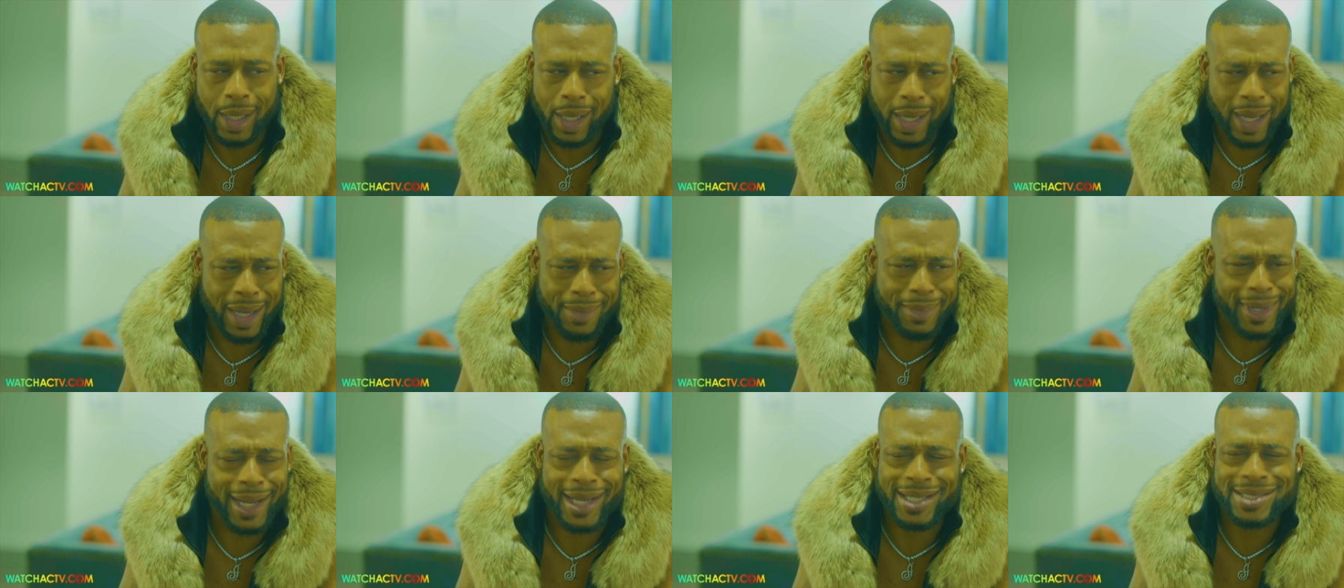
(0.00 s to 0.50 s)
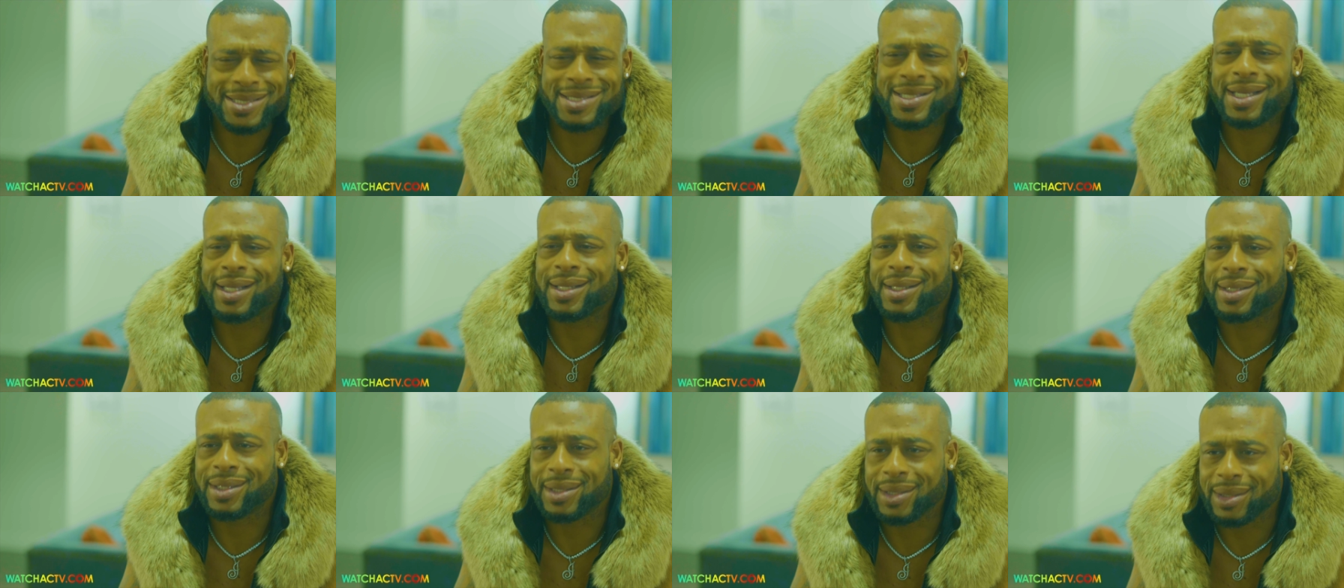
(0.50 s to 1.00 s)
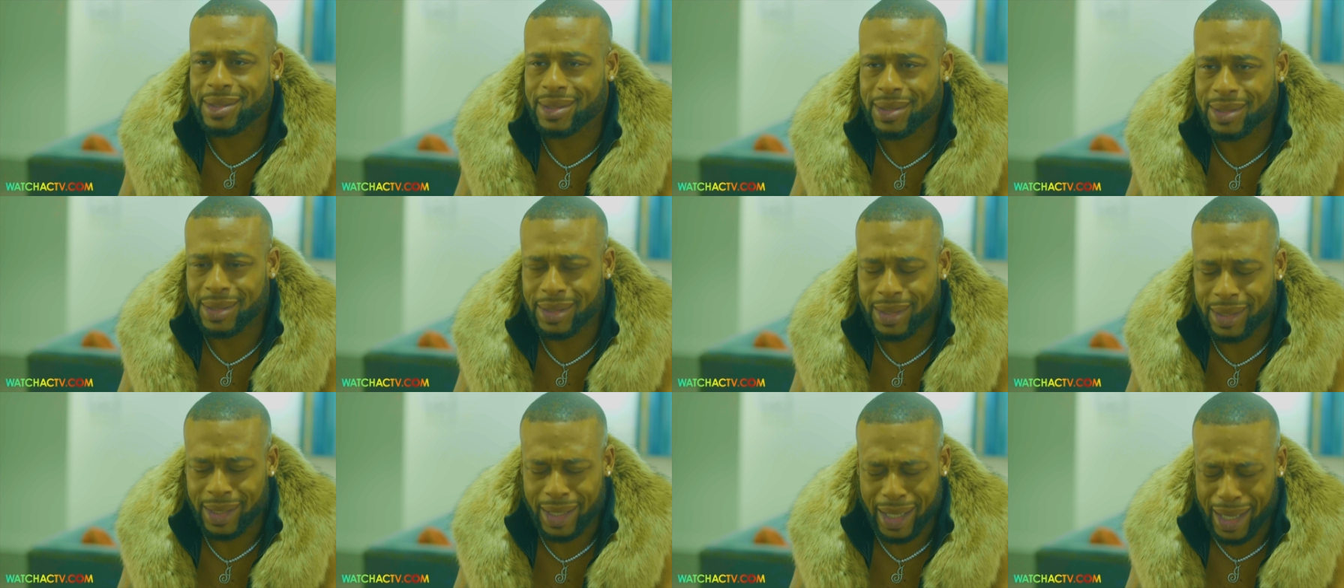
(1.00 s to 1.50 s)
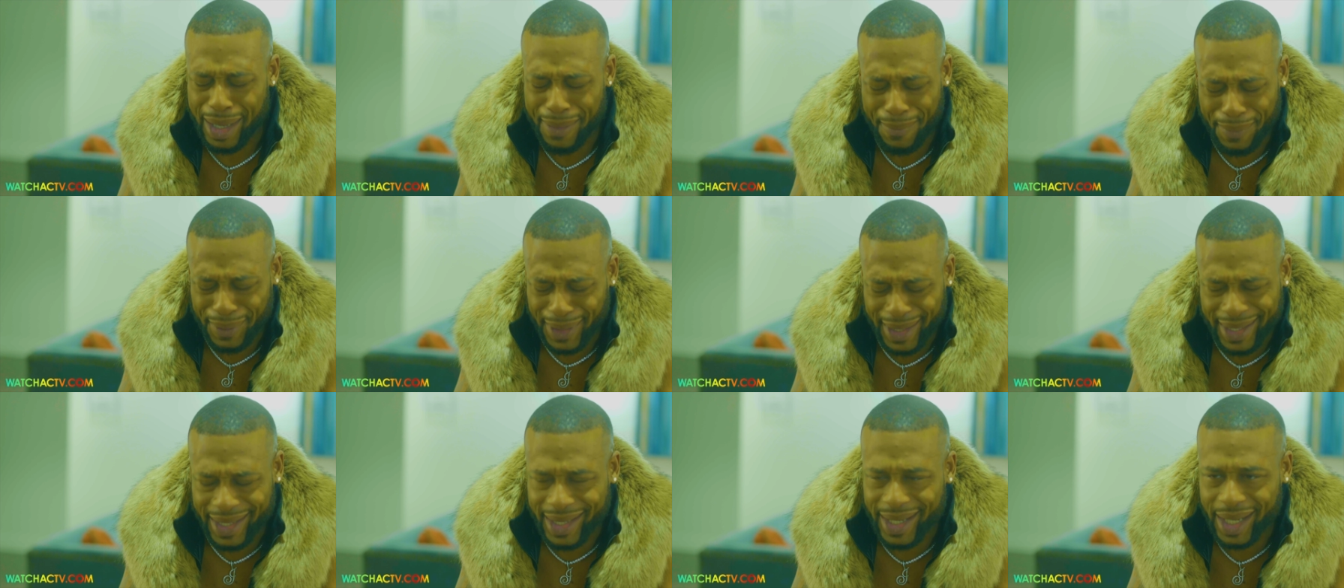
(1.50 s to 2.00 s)
I'm not selling, I'm
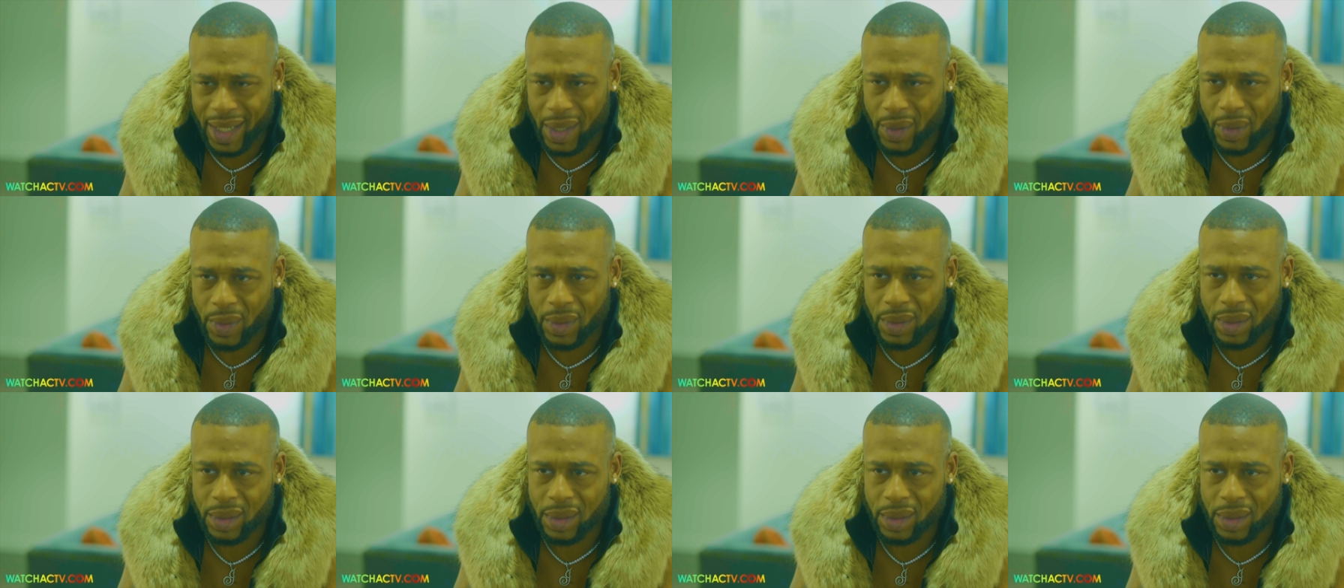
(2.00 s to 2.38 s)
played out.